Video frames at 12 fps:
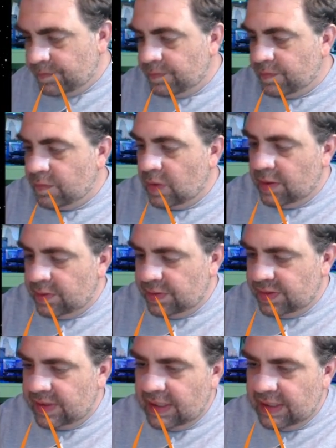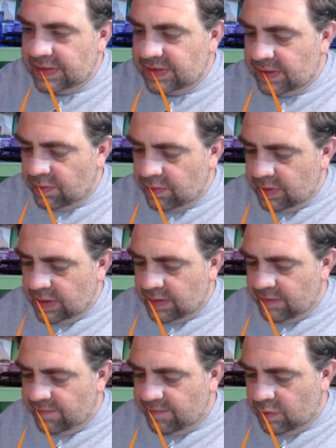Well, I guess they're only going
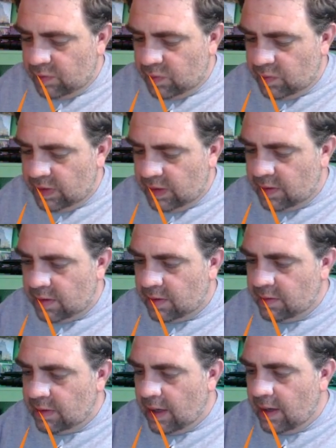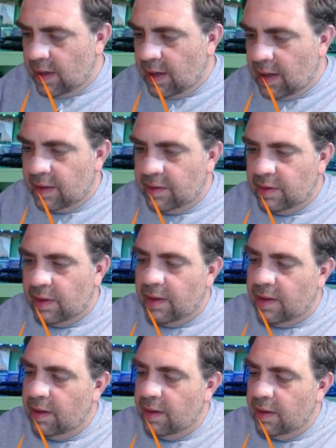to fit one way, huh?
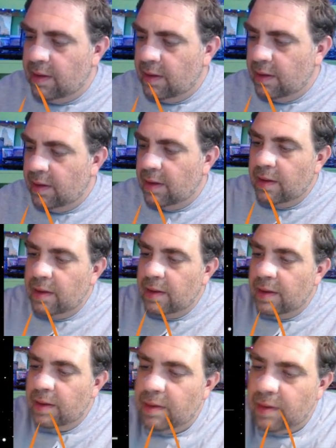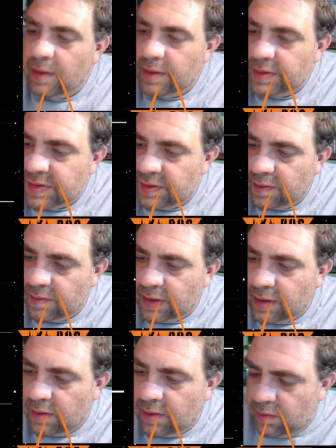Duh. Alright, so there we
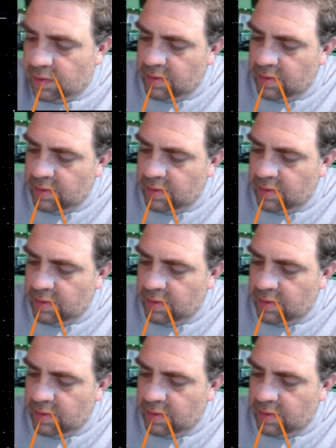go.